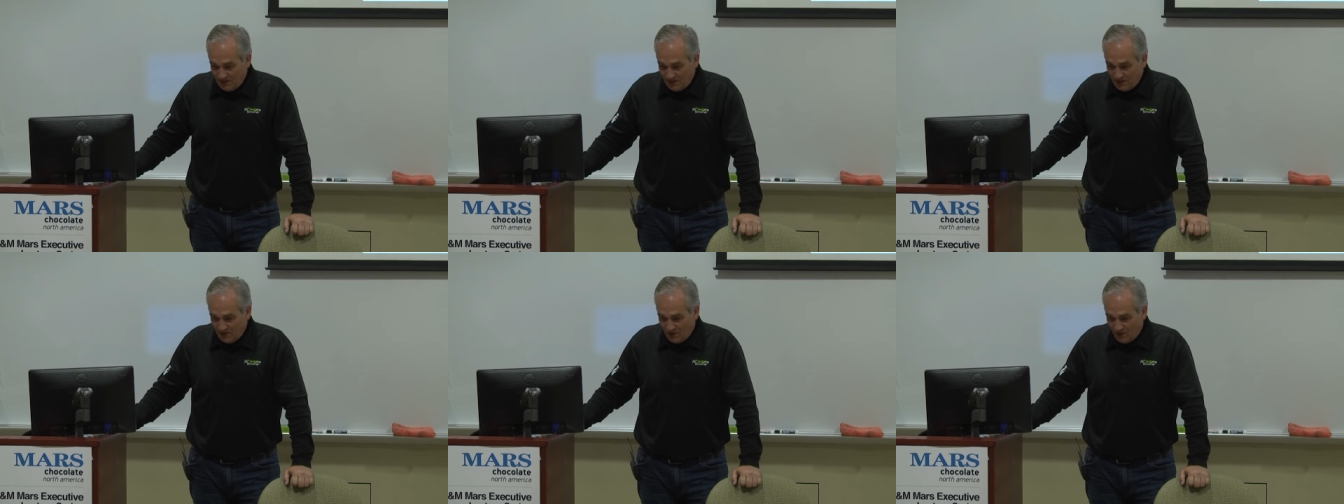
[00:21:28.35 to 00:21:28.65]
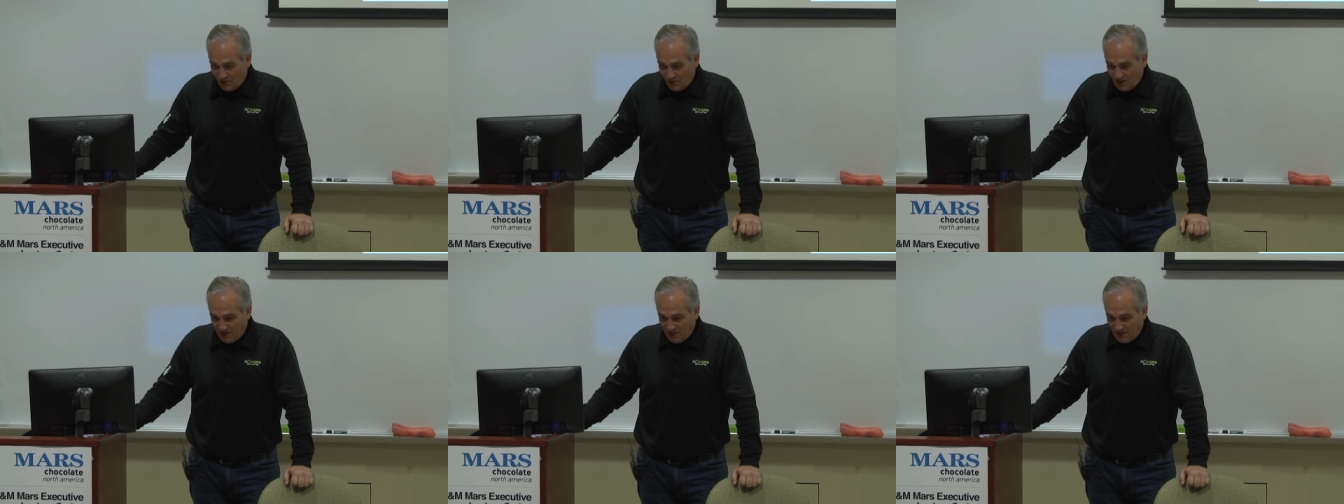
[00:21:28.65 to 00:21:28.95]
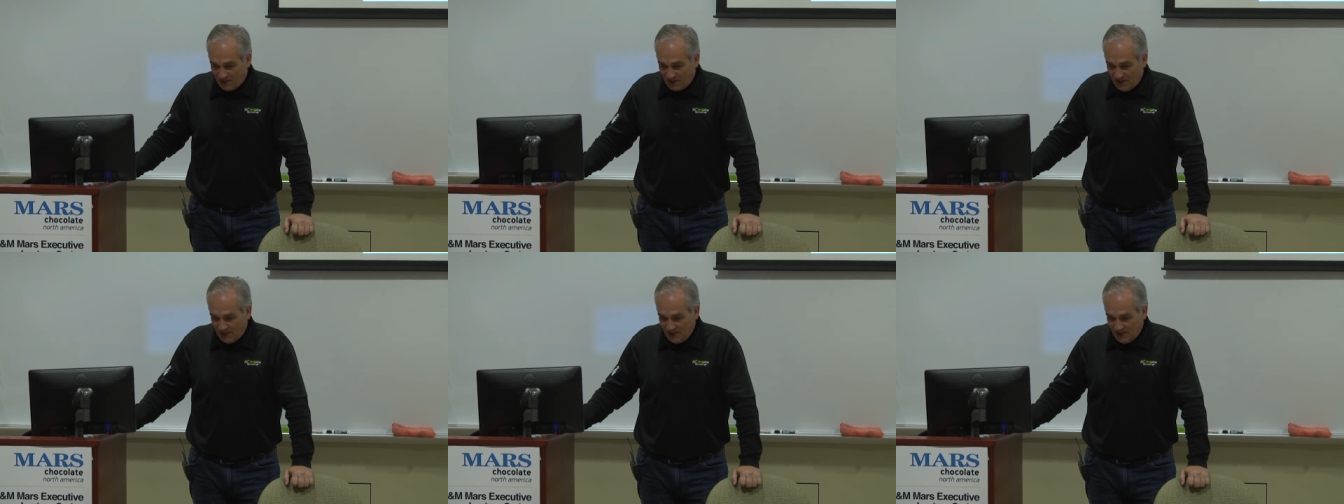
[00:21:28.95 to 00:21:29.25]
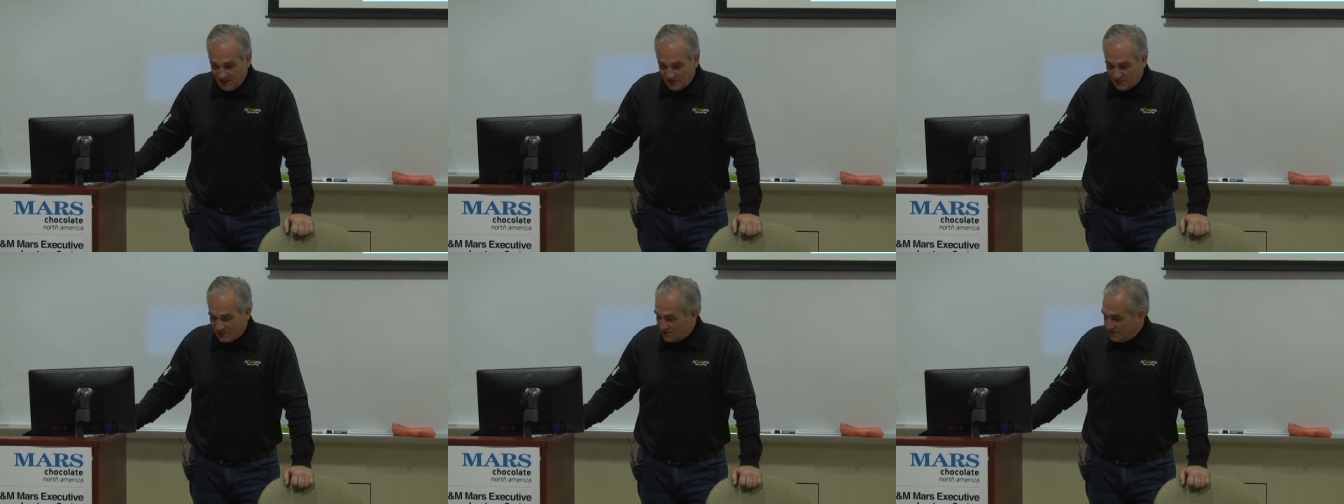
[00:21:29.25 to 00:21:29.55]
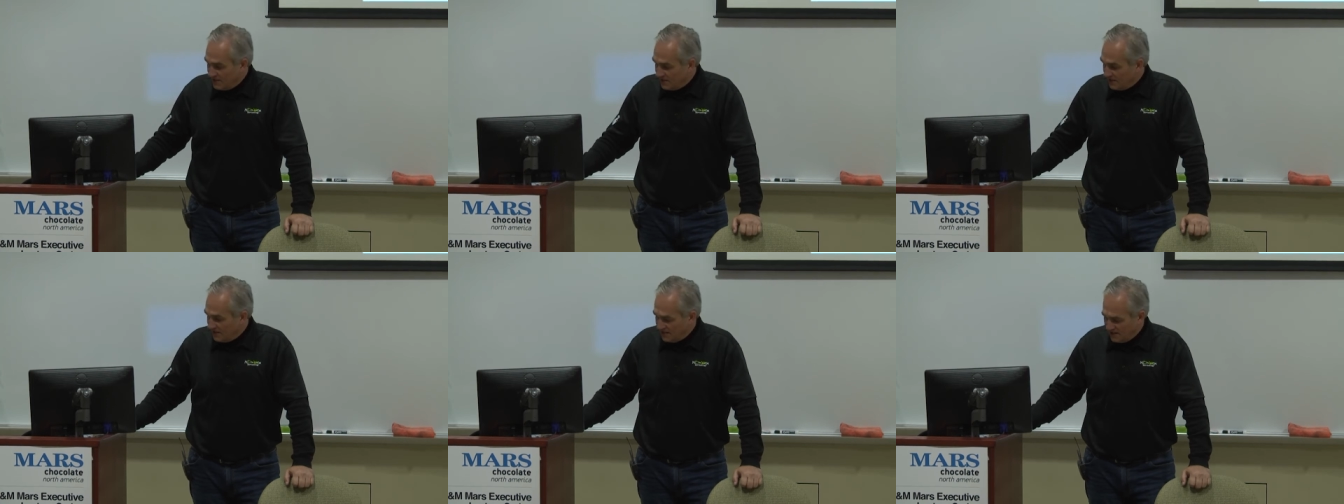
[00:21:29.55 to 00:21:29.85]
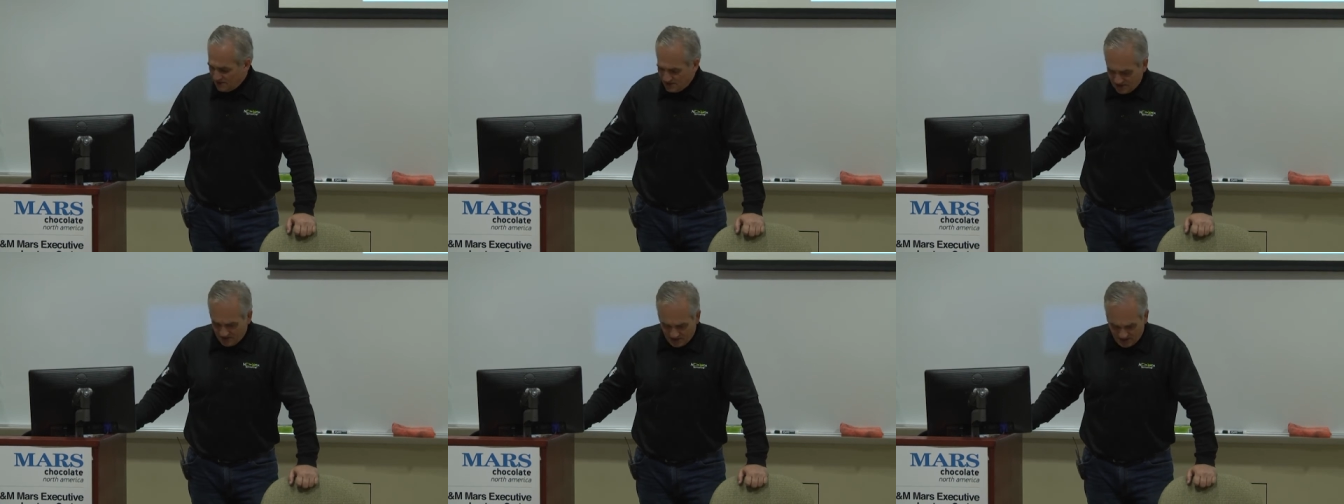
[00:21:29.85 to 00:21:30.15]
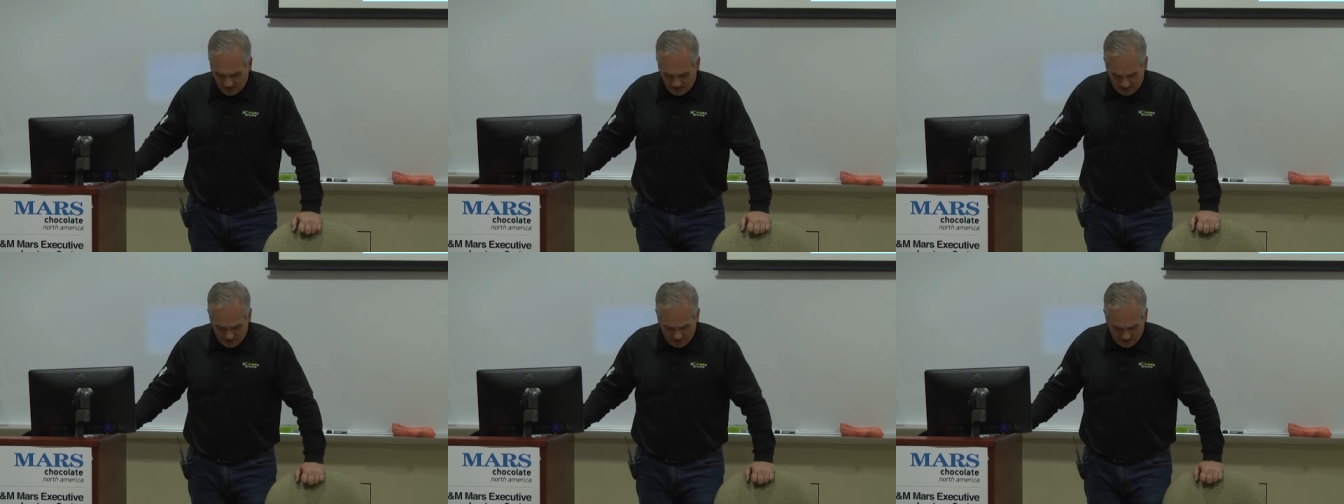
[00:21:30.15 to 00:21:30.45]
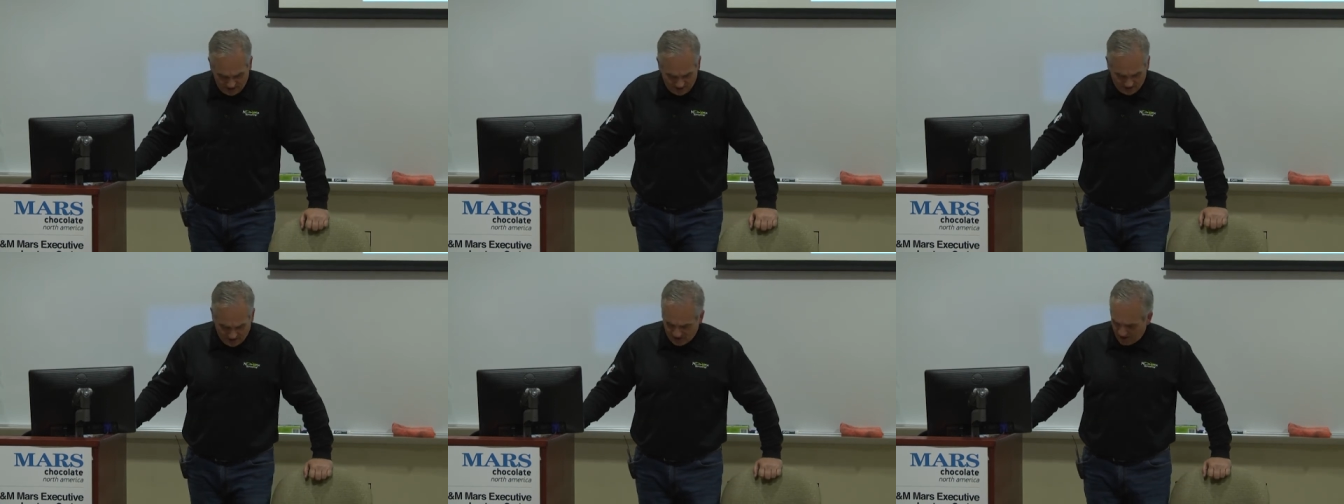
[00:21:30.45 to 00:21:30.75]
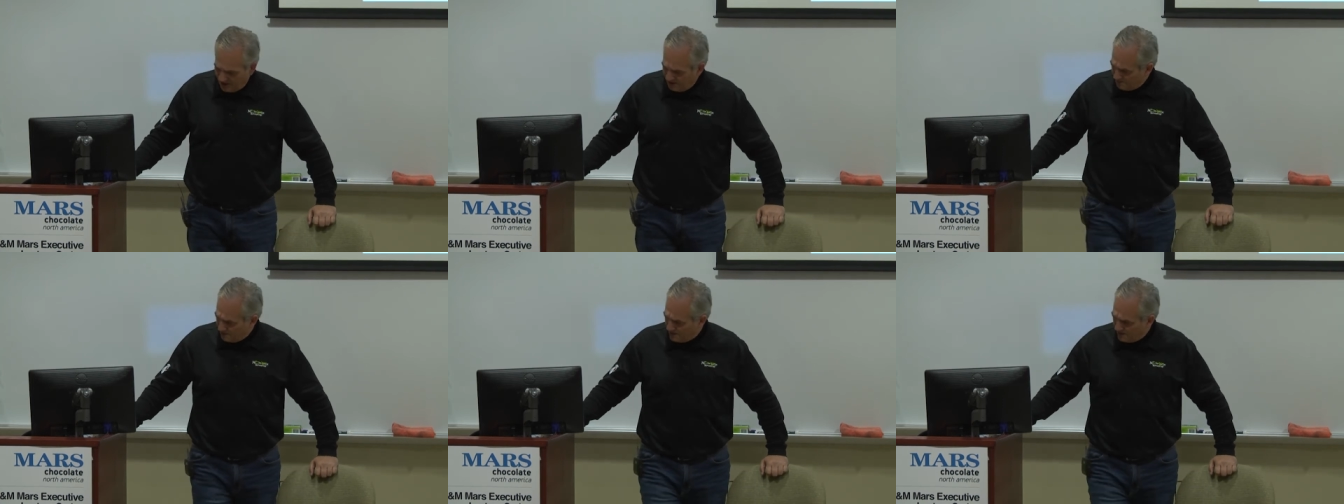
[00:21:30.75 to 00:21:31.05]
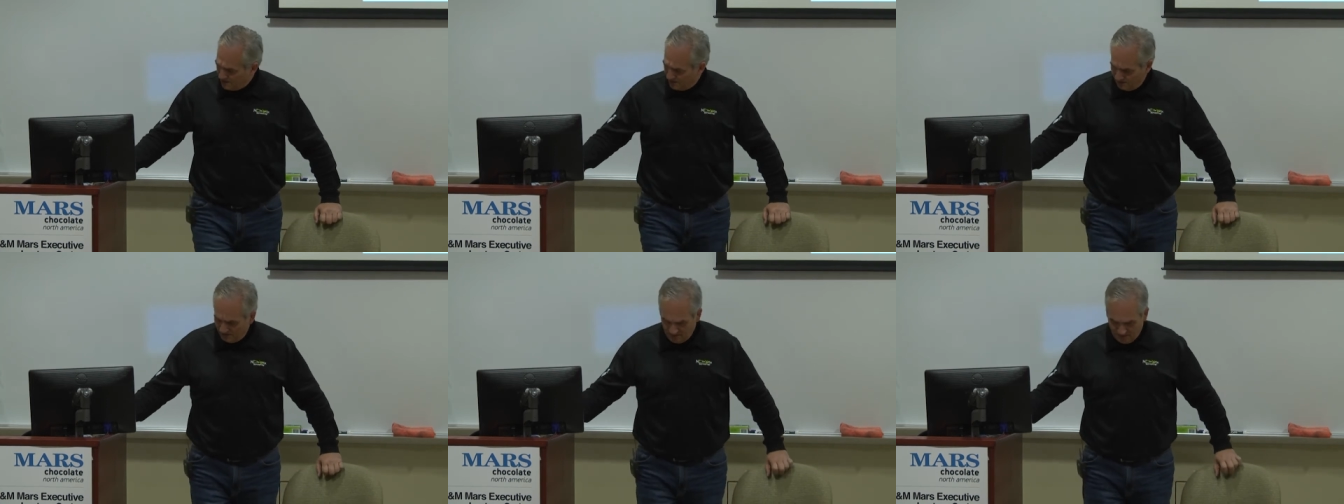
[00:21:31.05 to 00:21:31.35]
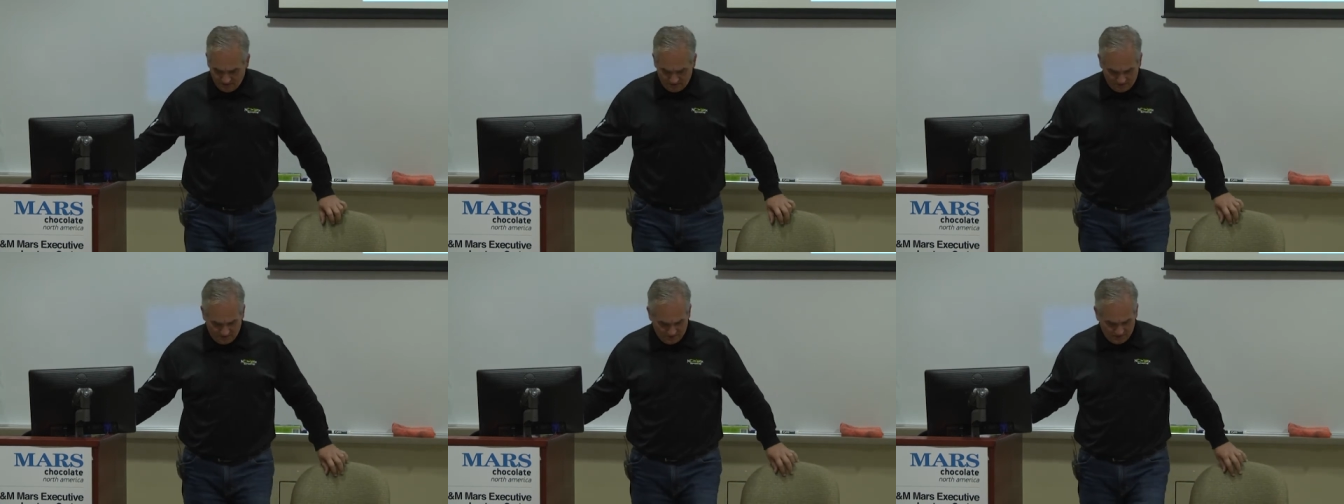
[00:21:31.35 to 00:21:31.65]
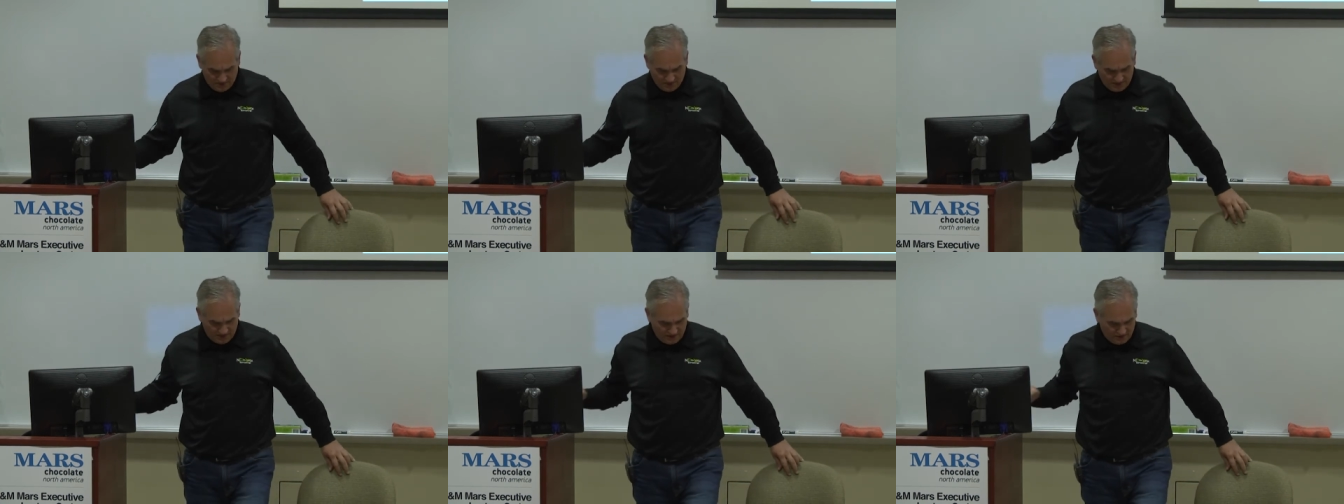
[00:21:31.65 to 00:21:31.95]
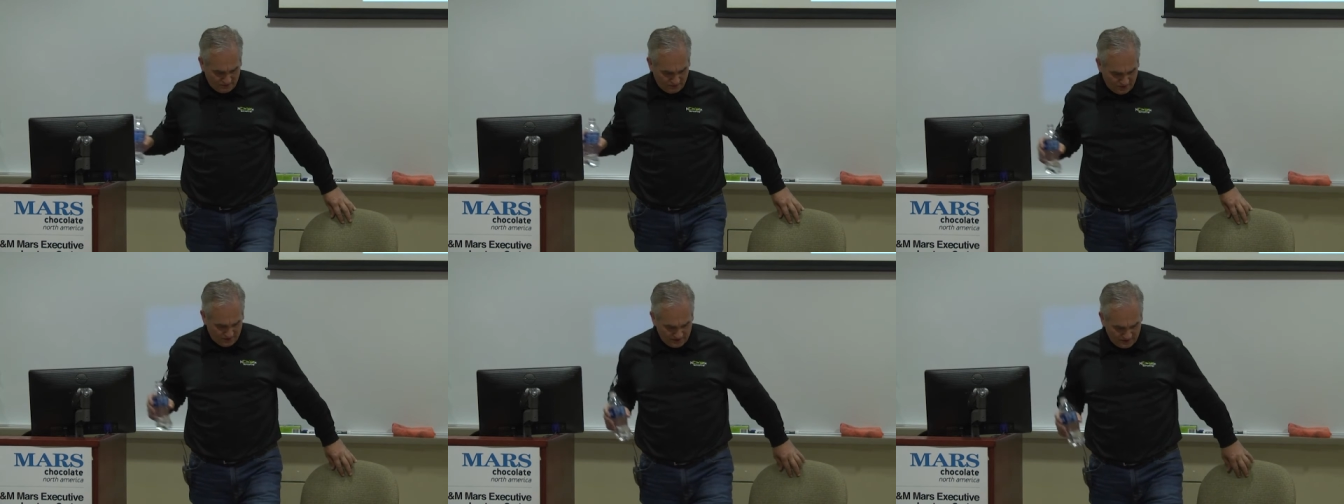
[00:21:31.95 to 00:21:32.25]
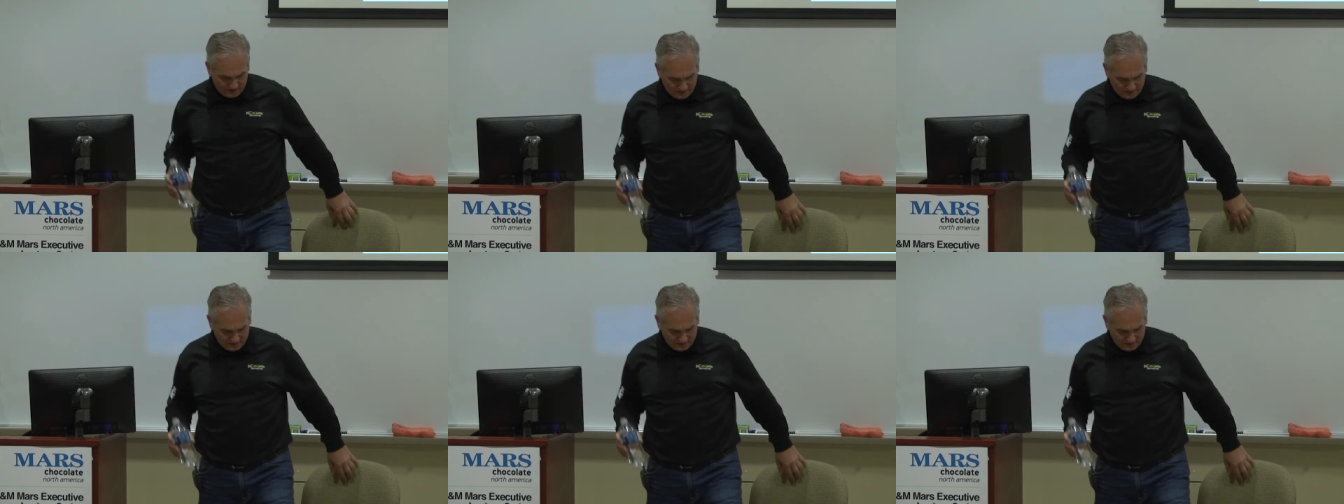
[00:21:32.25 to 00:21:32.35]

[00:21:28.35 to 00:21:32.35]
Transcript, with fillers: you know, one of the keys is, sorry, I'm going to sit down while I